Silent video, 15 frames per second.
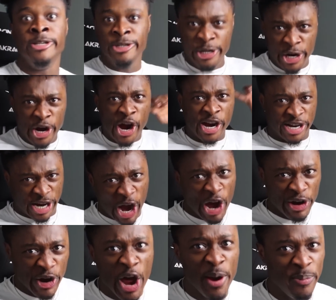He a
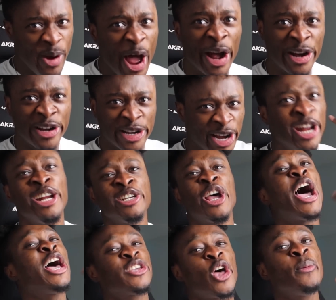good nigga. Get his
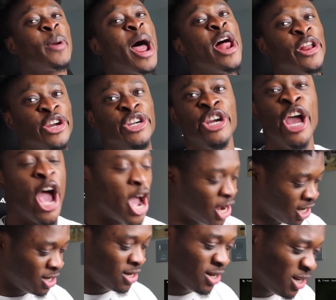ass up out of here.
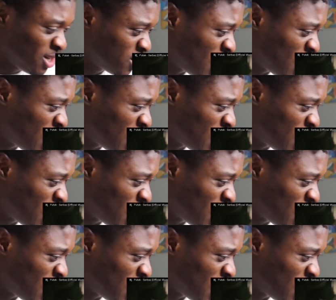And